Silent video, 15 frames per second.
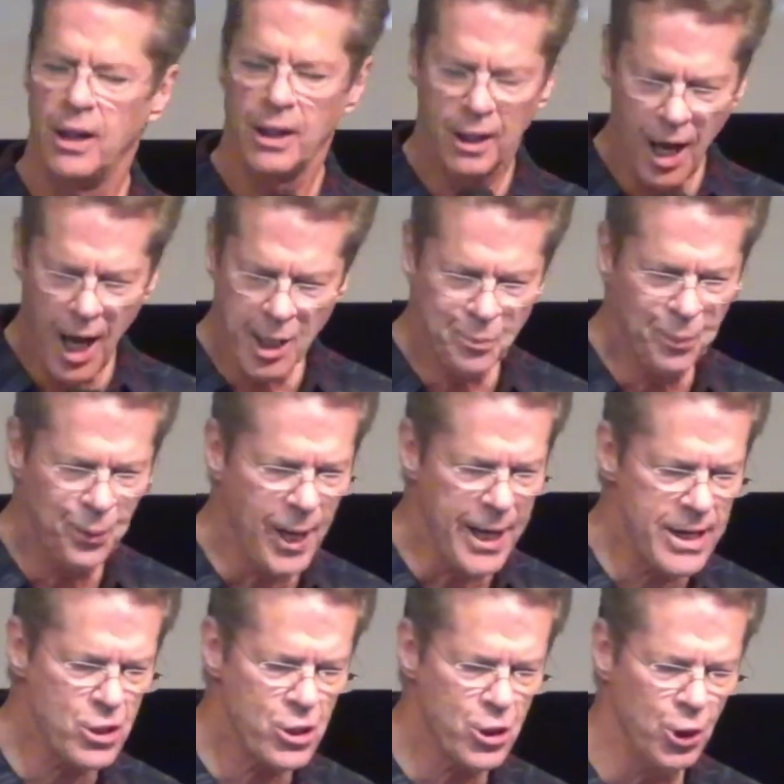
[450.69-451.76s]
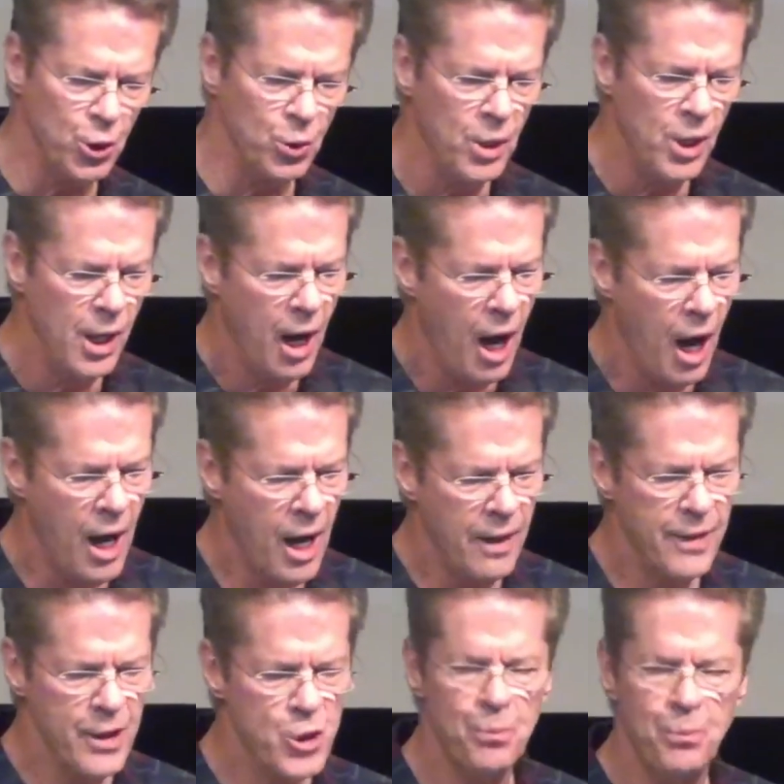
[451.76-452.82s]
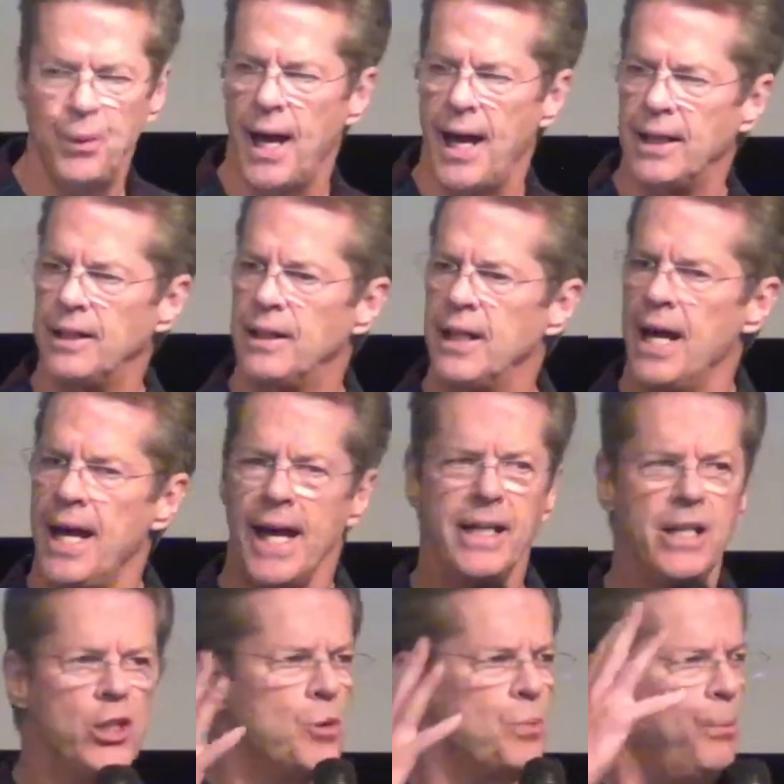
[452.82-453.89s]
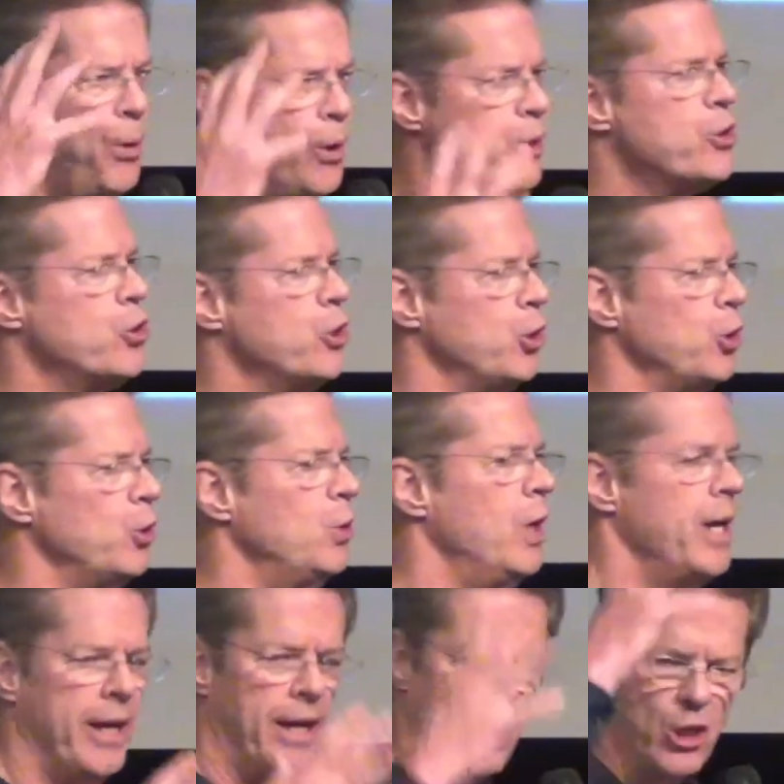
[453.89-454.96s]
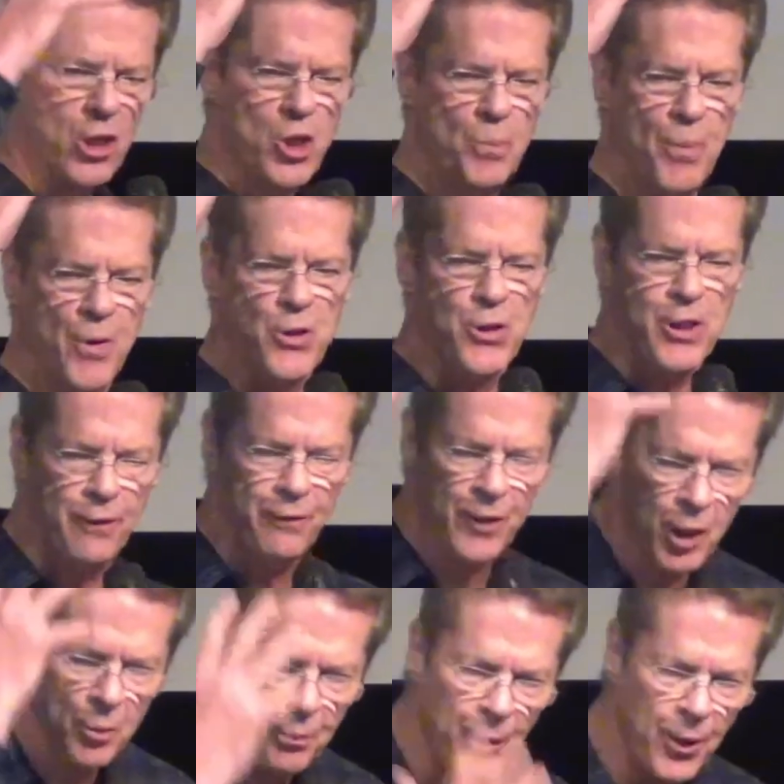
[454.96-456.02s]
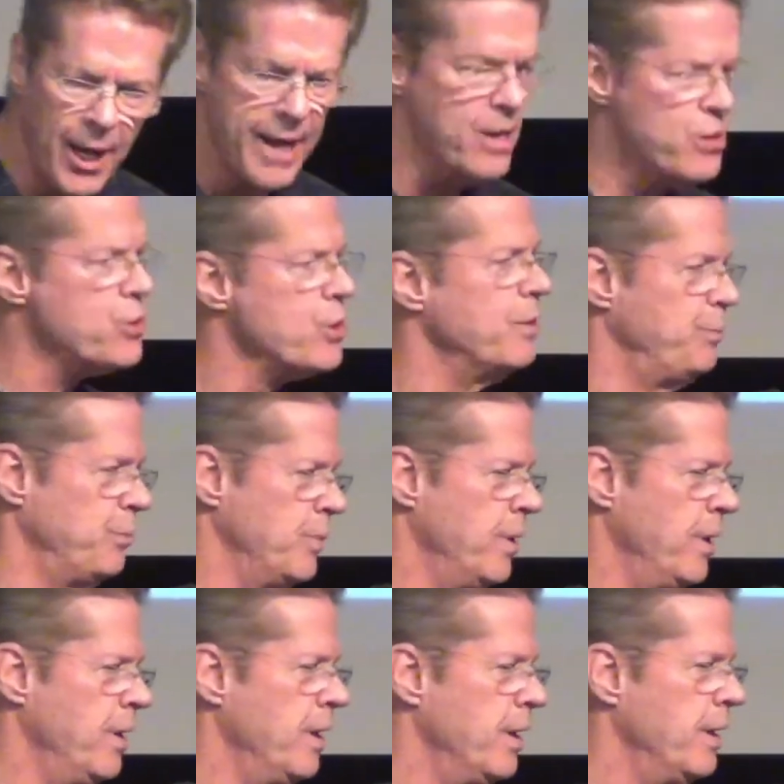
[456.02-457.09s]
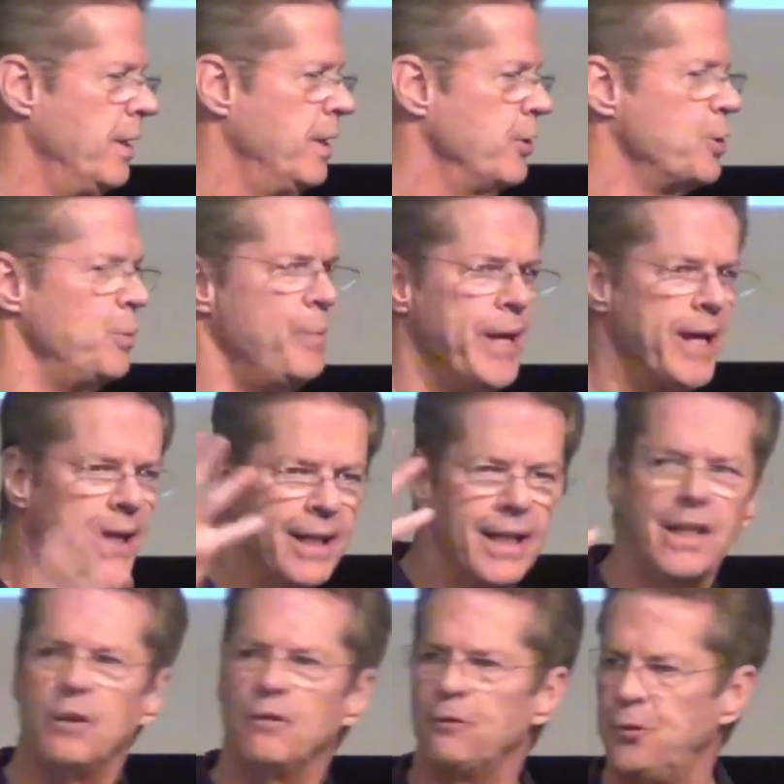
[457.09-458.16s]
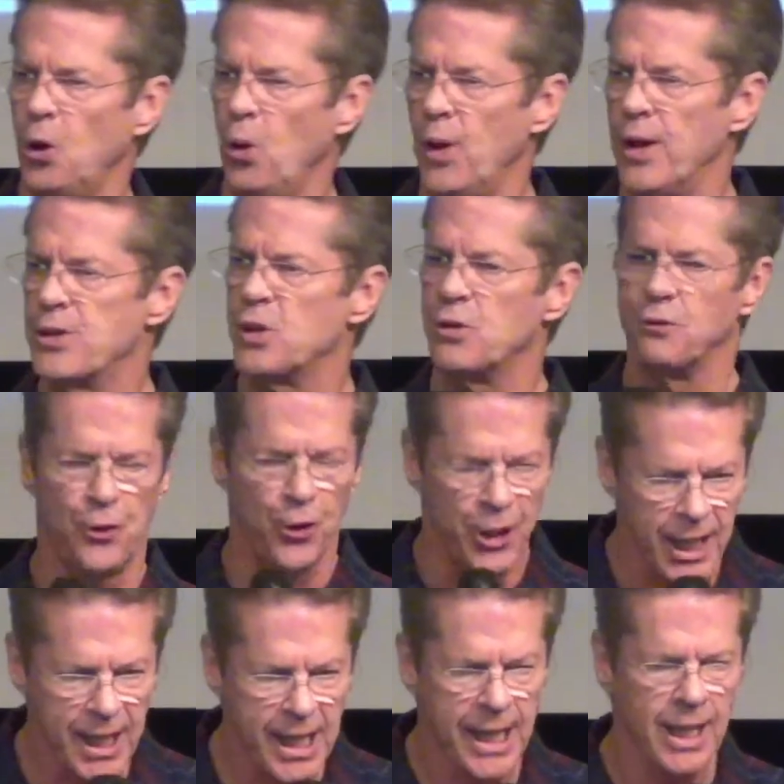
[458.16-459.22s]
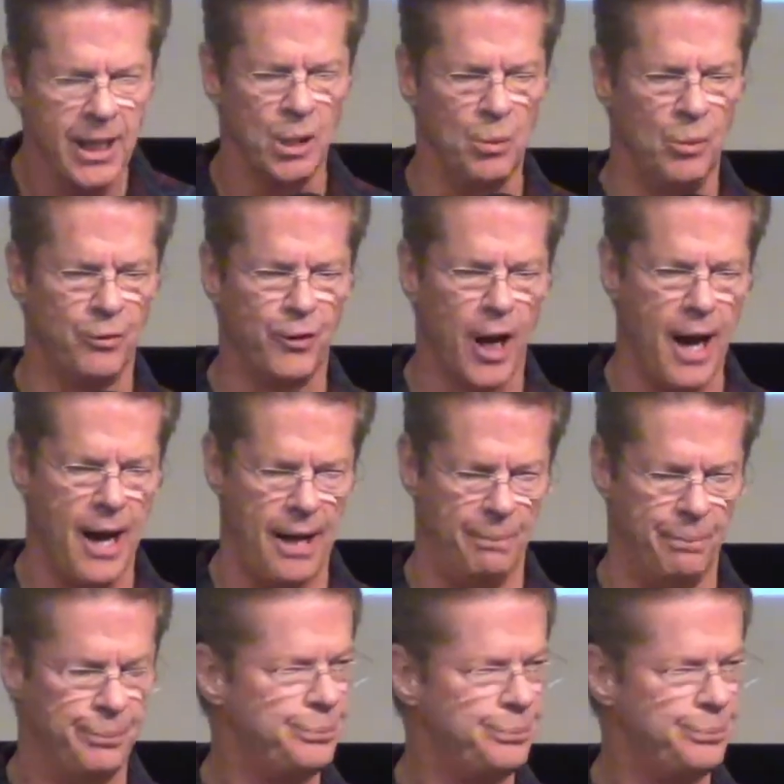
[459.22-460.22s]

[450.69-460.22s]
God placed you on this planet, and He's put you in a specific place to be an influence for the kingdom of God.